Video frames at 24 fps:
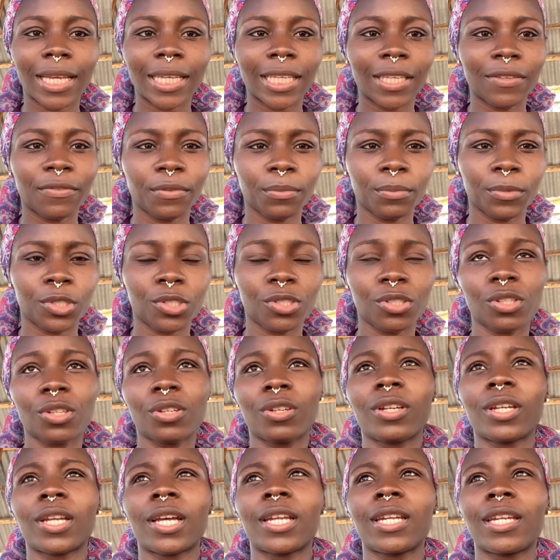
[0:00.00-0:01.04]
gave him the
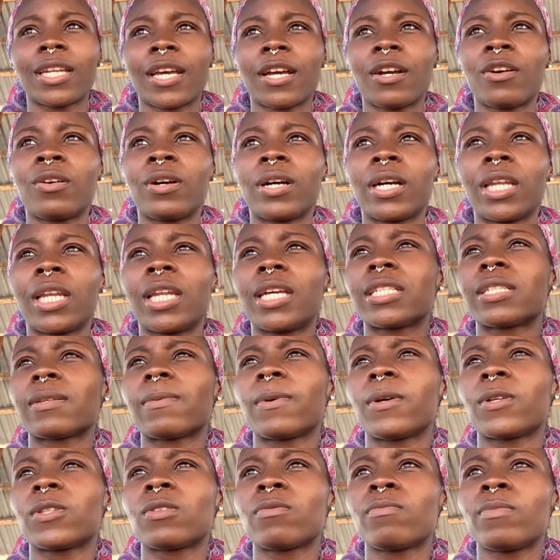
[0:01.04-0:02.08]
son, and now allah is
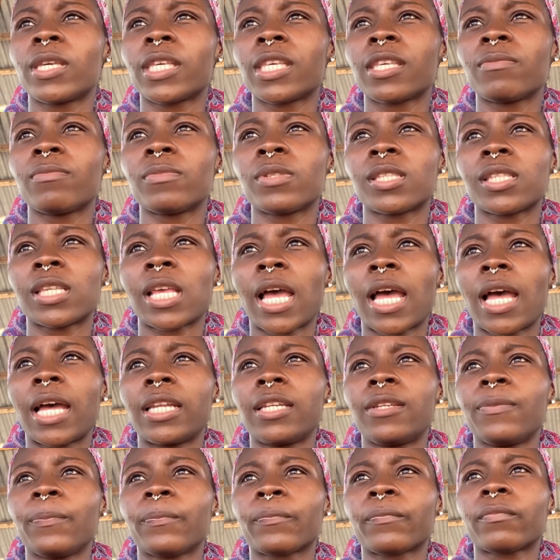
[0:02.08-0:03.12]
about to make him
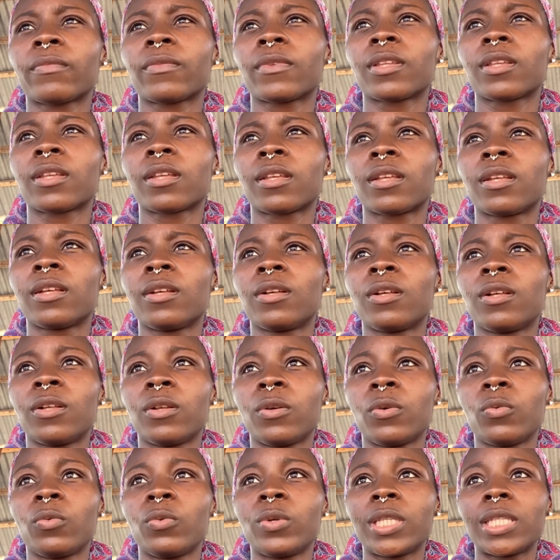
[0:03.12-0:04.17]
sad
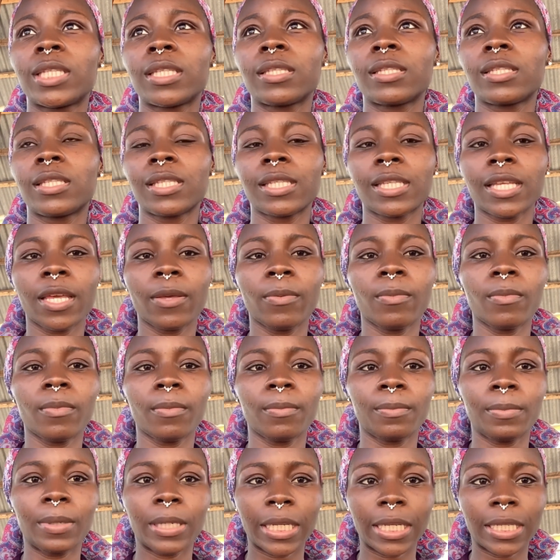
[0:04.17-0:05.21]
with the same
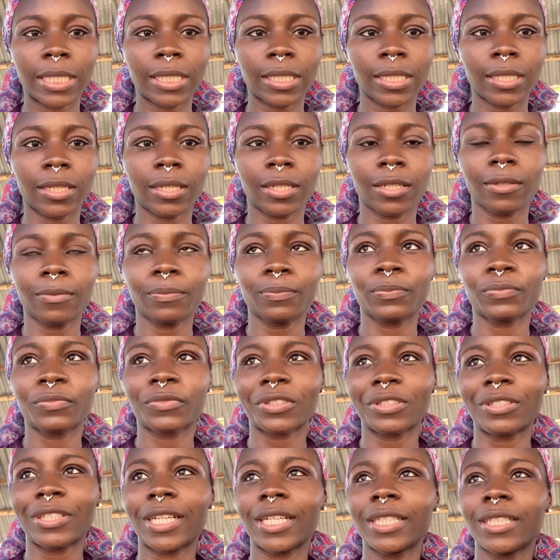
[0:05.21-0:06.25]
blessing
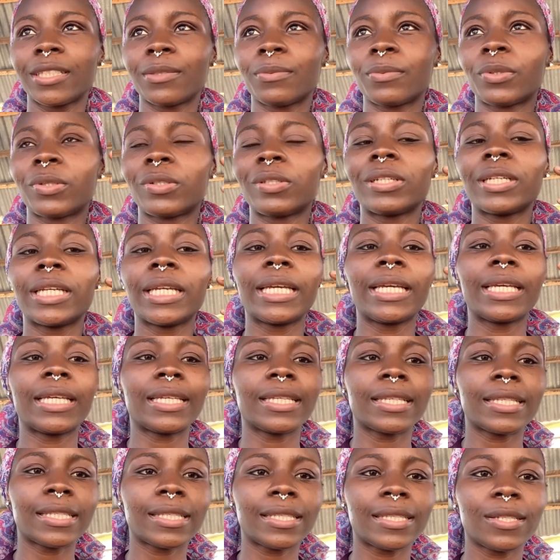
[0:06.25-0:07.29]
all right but
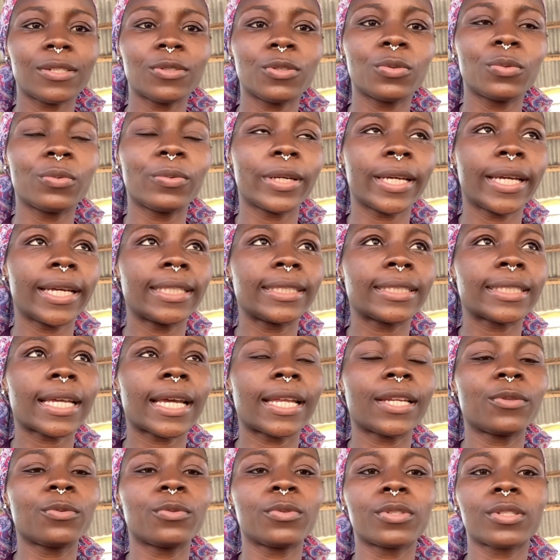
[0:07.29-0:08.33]
he still went
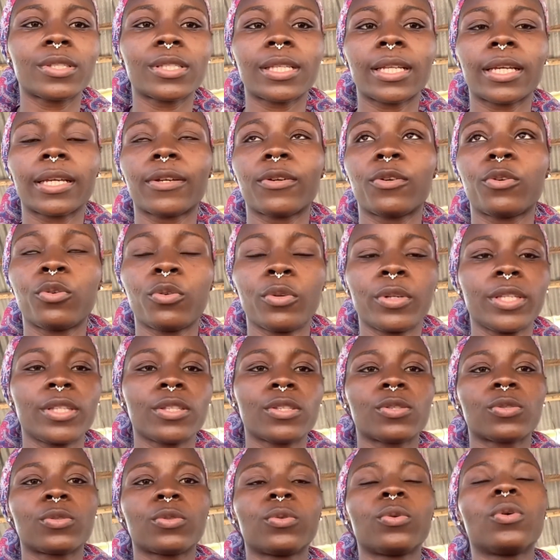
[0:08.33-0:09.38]
and it was like going
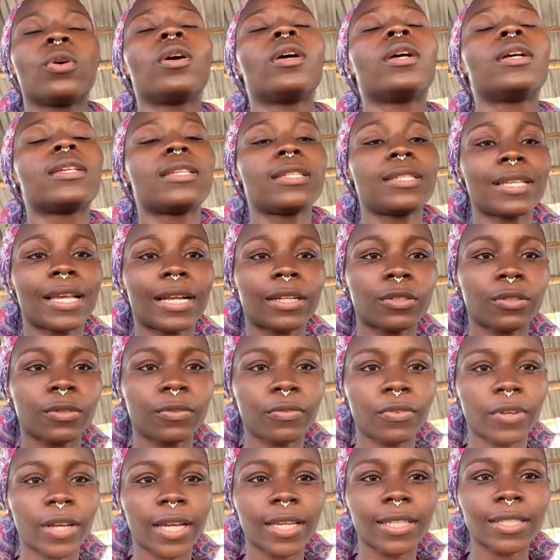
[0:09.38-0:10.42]
to
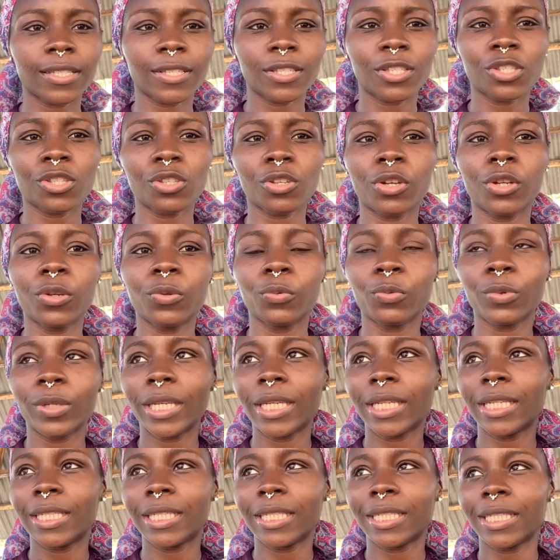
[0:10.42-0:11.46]
sacrifice his son
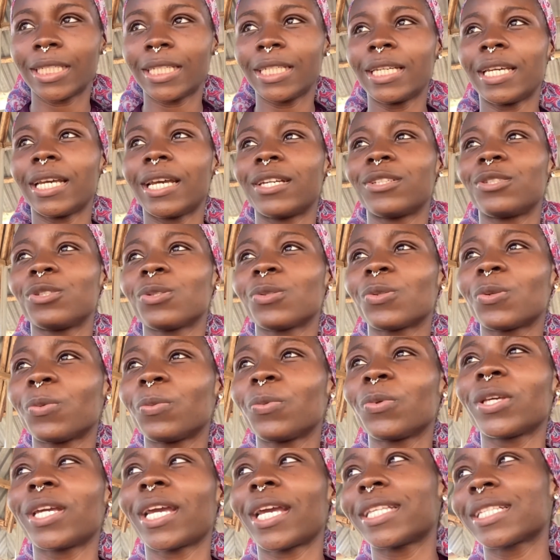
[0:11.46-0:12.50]
willingly i just hope
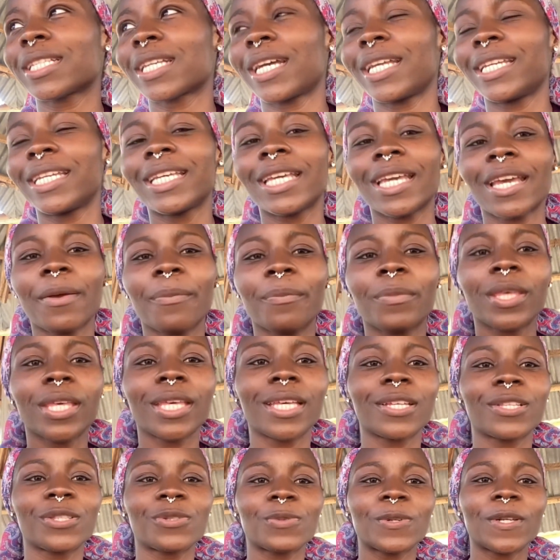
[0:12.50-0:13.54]
you guys can hear me
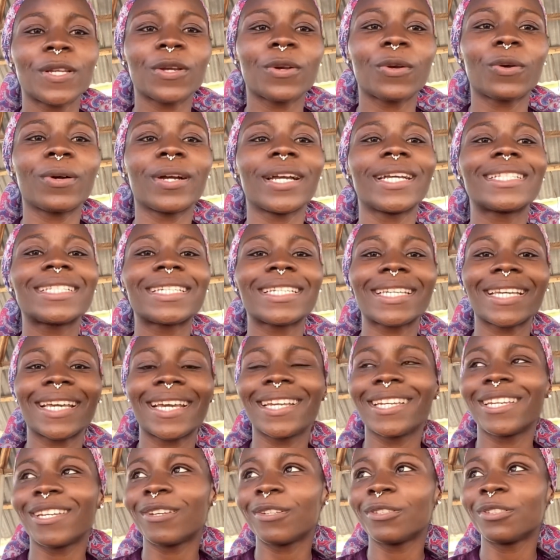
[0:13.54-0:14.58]
it's really quiet here
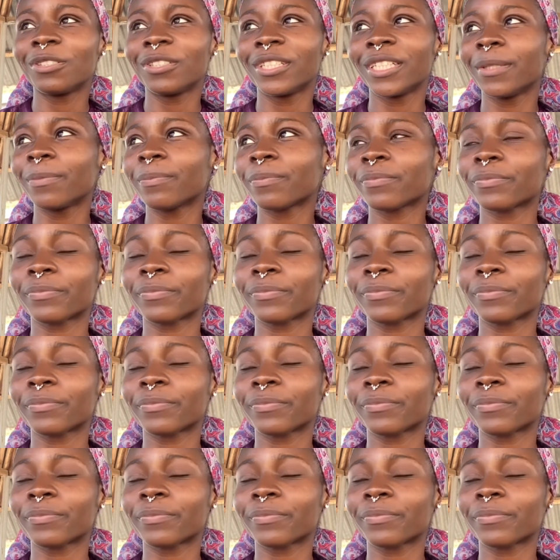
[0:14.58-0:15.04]
in Ilorin